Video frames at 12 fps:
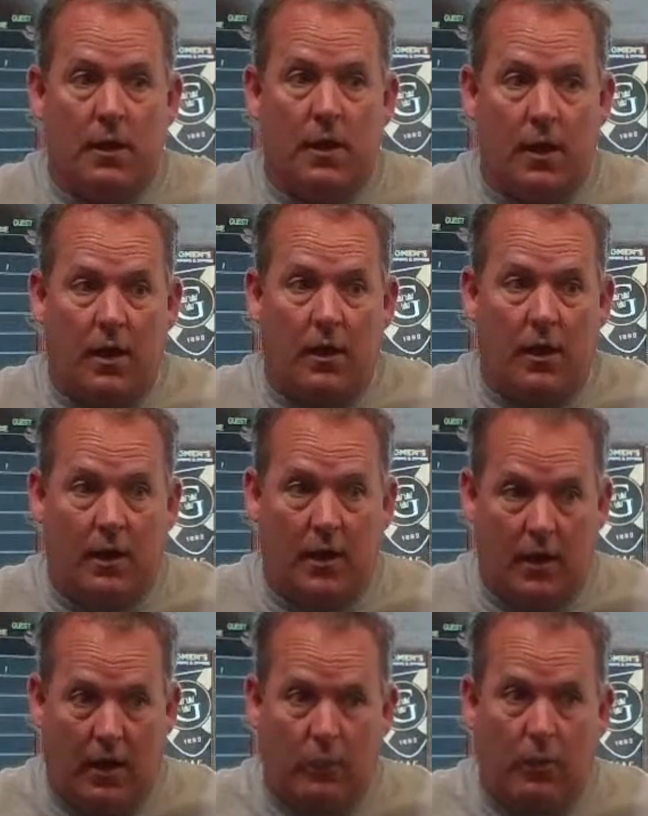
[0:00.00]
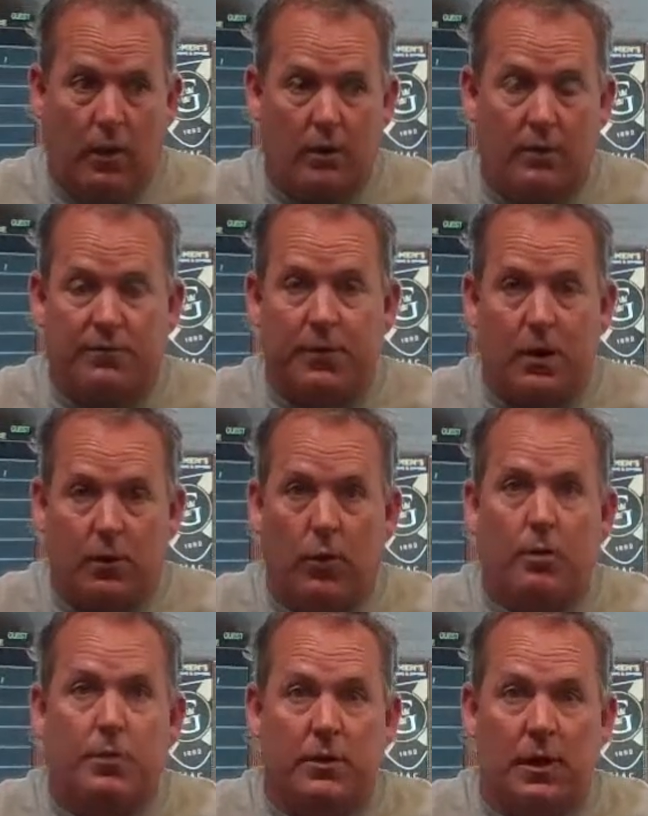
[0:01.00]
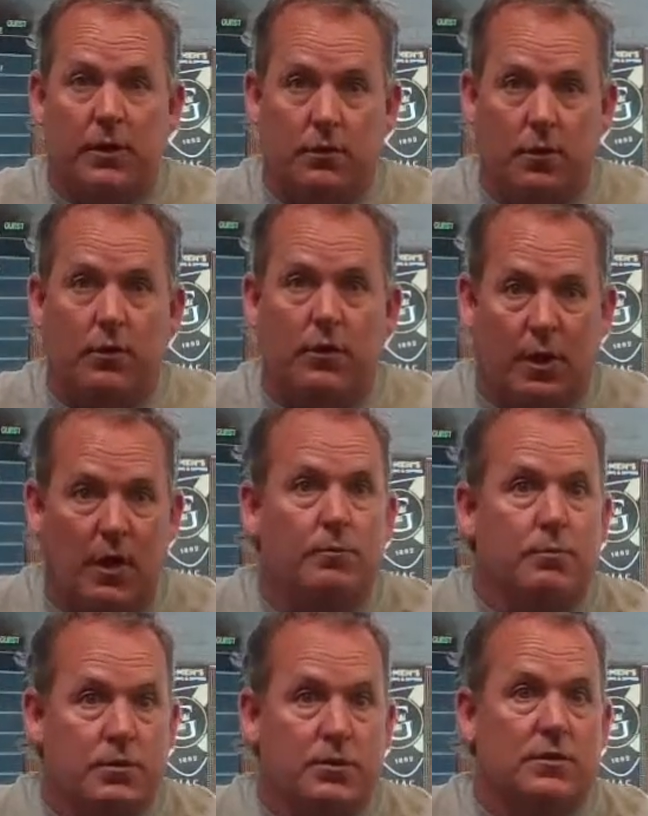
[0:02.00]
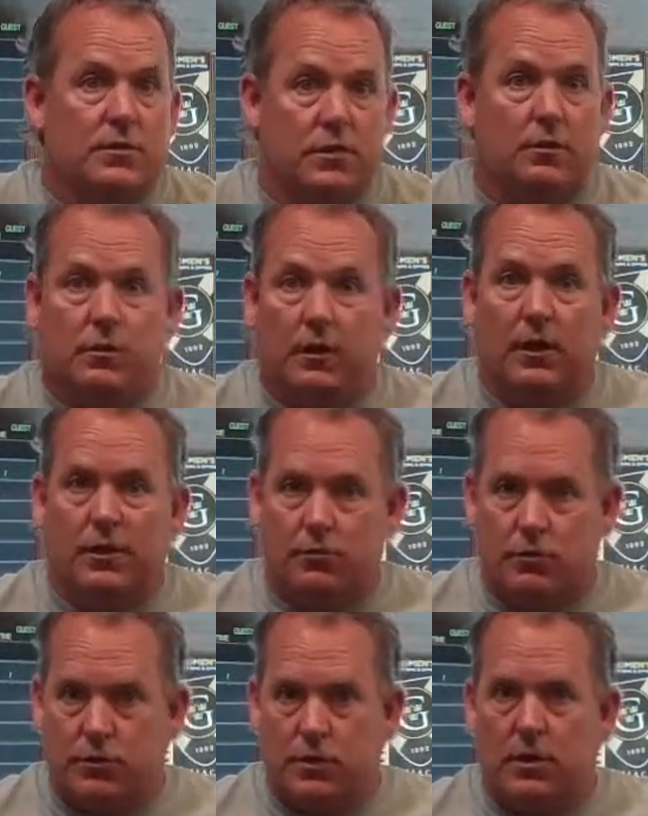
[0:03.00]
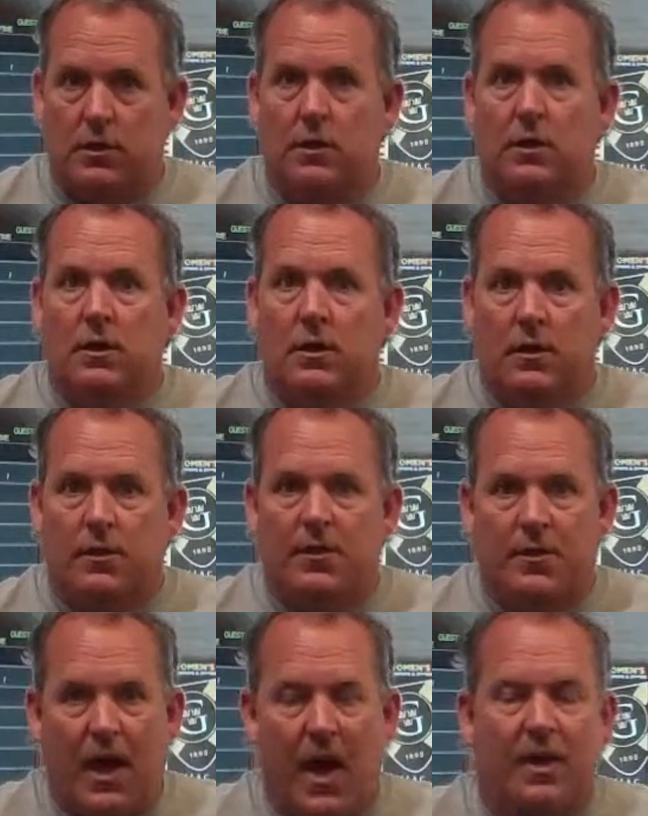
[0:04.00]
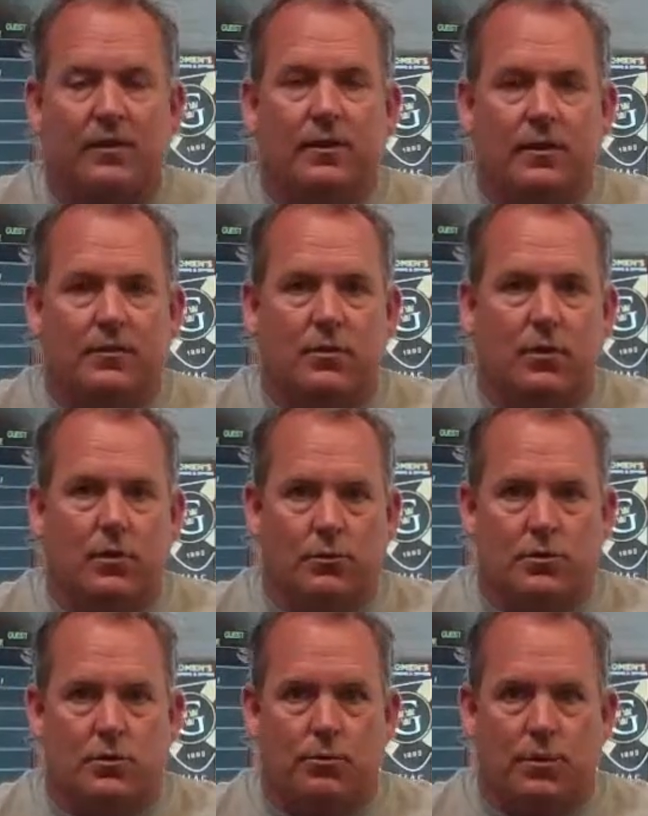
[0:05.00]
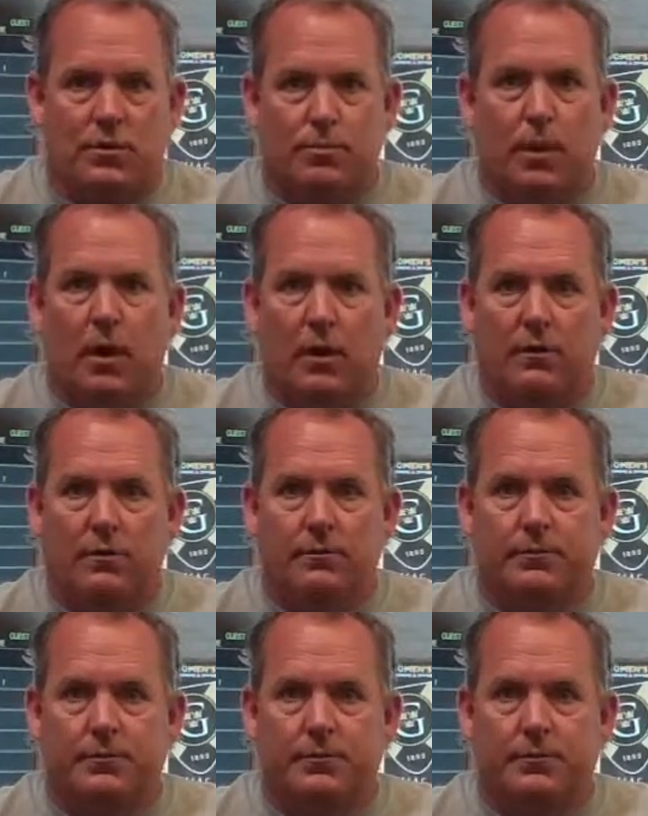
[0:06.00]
I wanted to follow up and let you know that I'm sincerely interested, that gets a coach to respond.